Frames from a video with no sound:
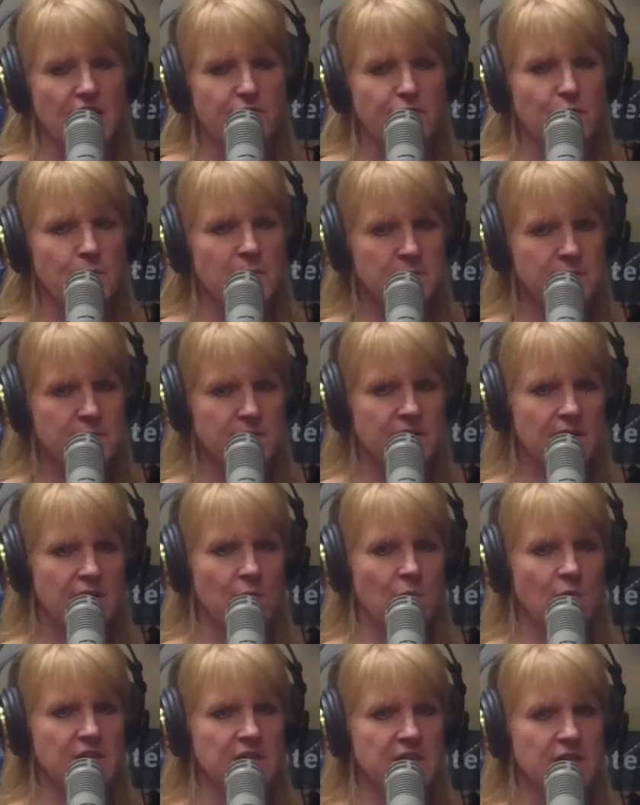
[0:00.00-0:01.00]
for people
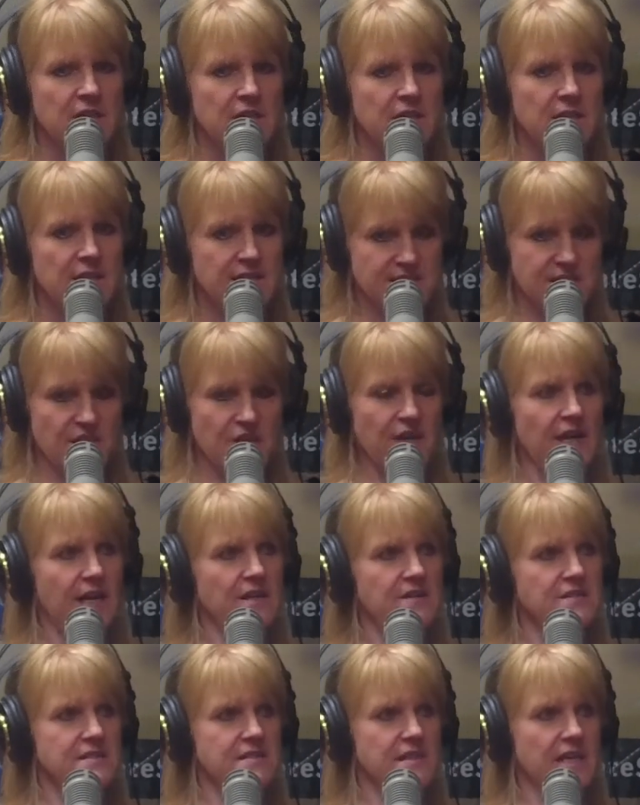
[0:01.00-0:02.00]
that want to list their
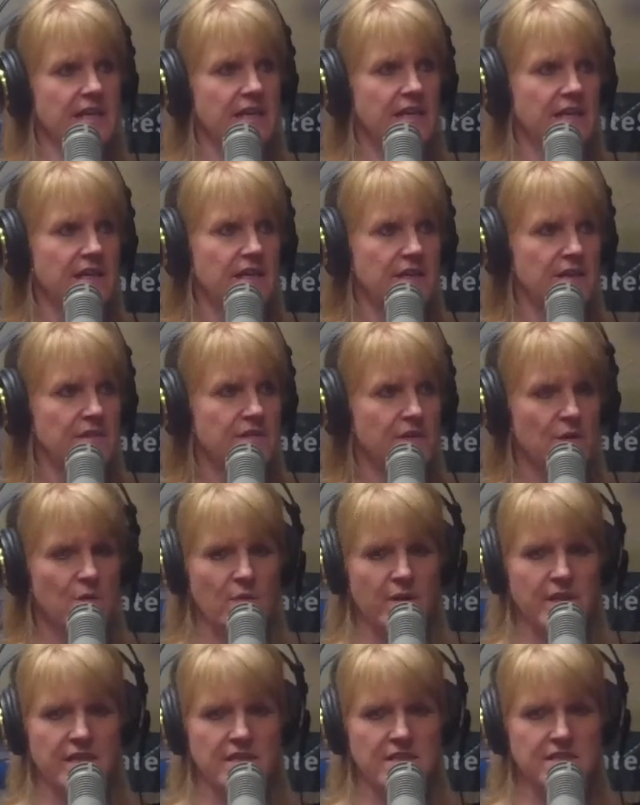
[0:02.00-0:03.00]
house and they're
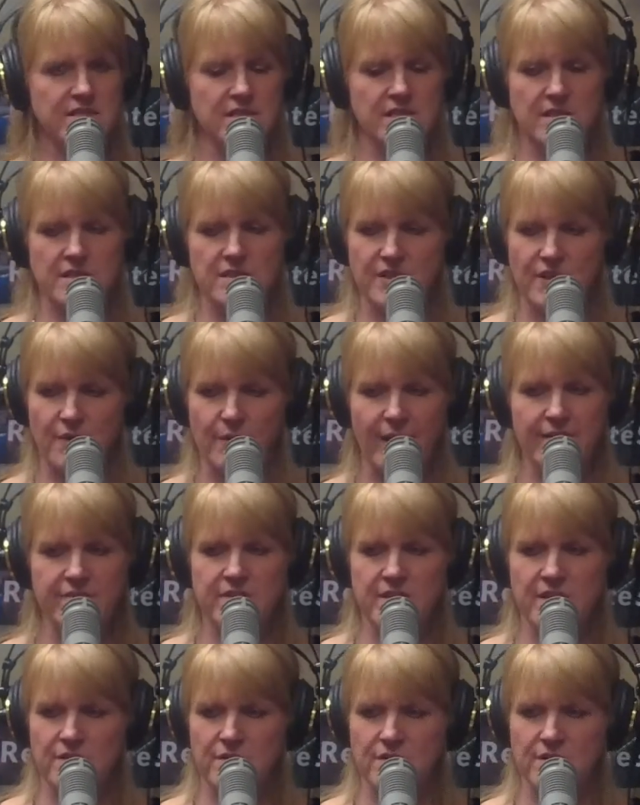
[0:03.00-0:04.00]
wanting to, have
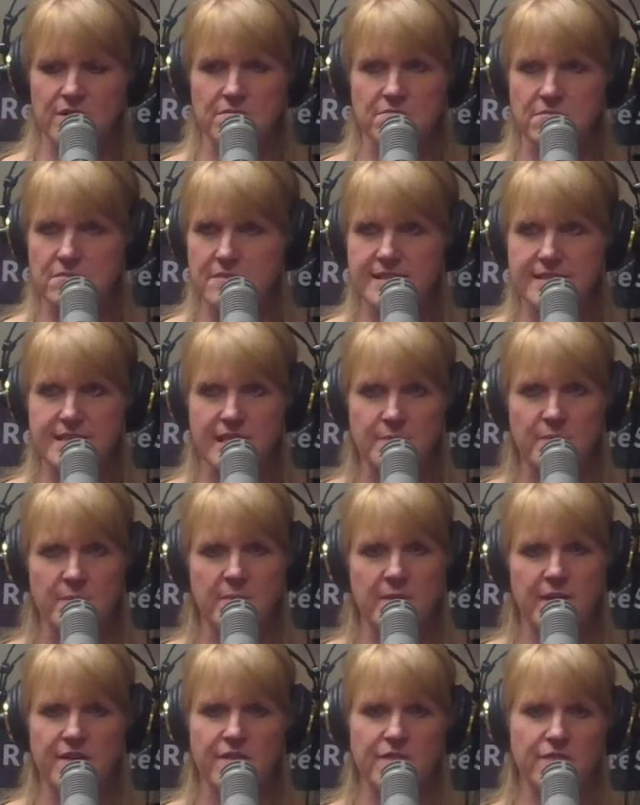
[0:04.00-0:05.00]
another step
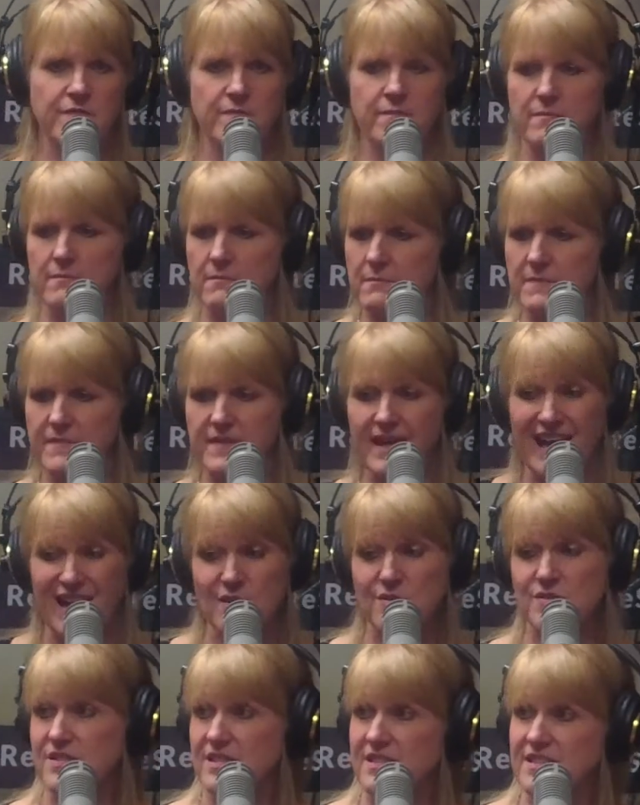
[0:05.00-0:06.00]
above the
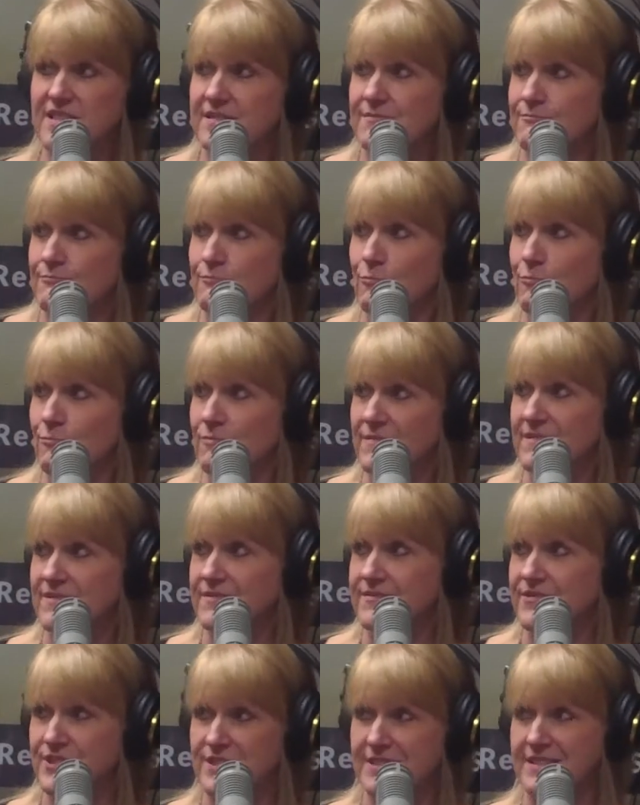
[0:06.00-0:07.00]
house that's
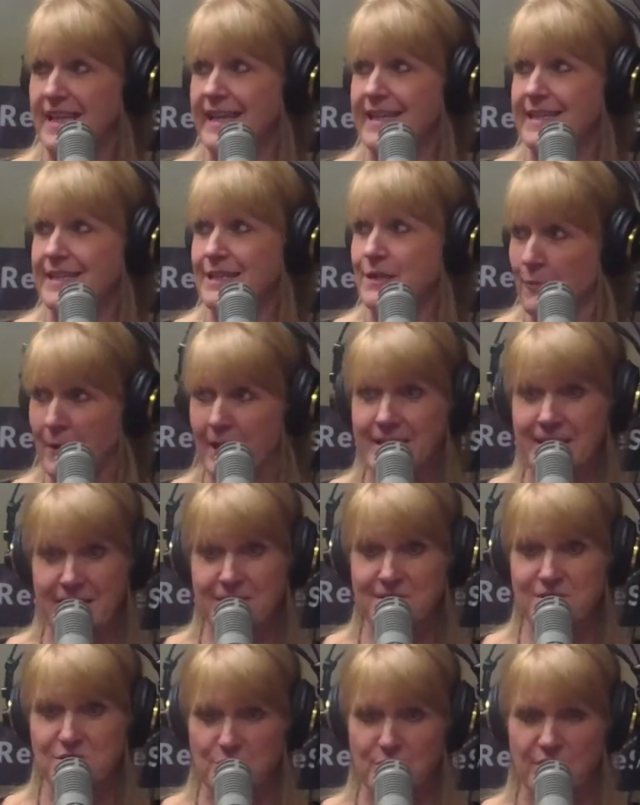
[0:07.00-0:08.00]
just like it right
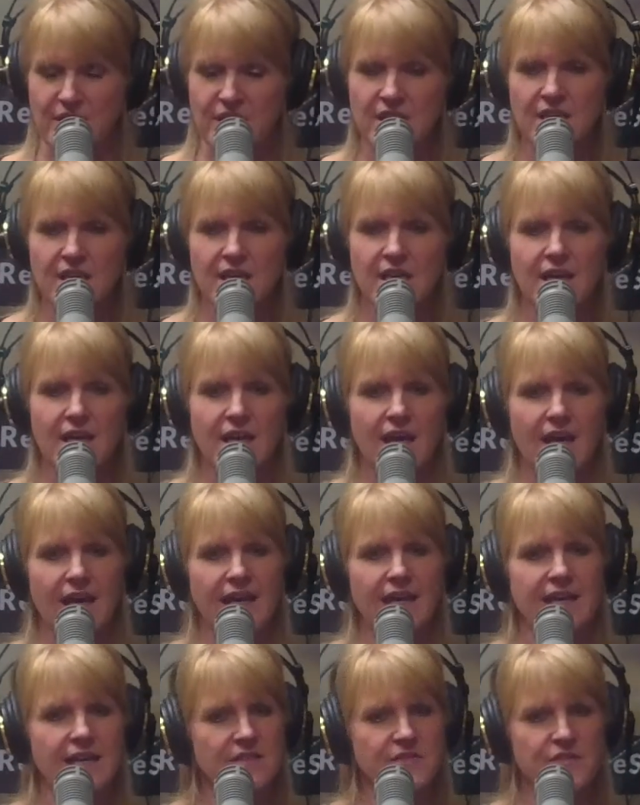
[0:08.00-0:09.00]
next door,
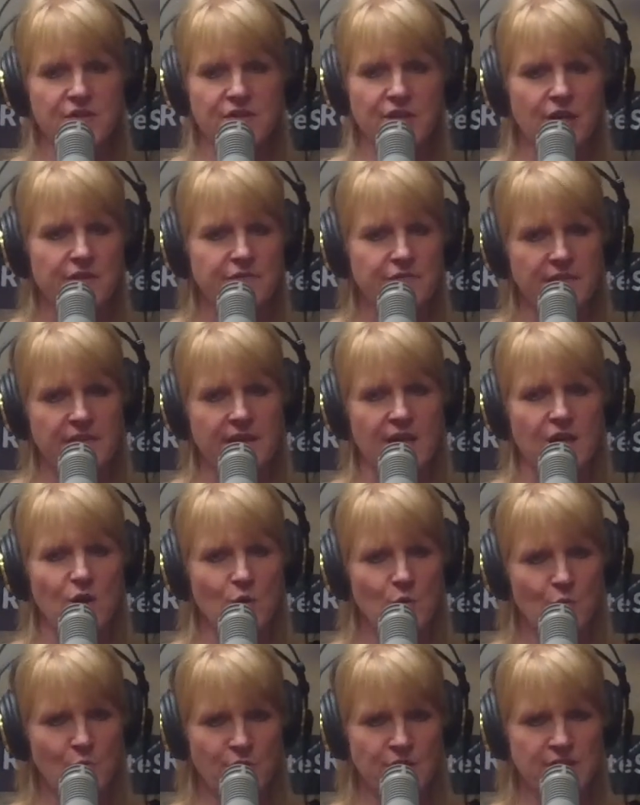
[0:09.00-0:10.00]
and they're going to offer that
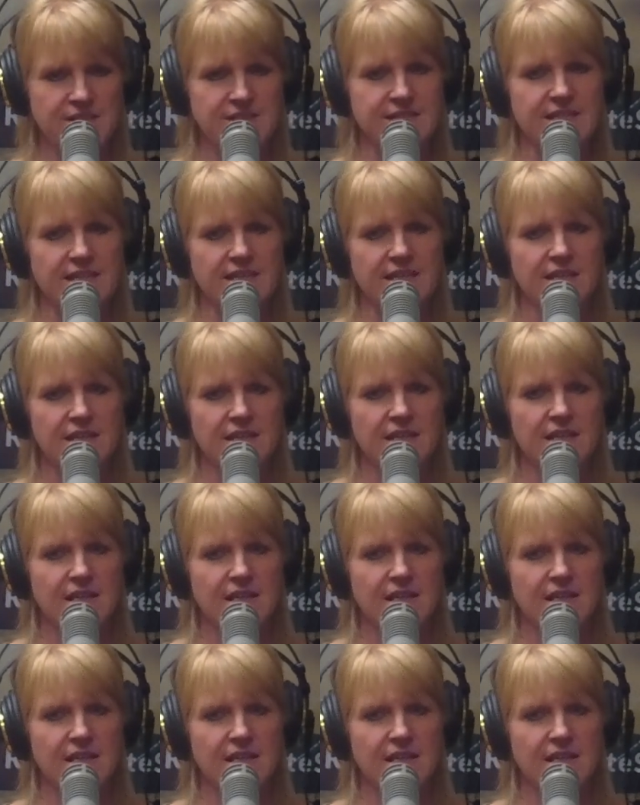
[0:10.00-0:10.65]
home warranty.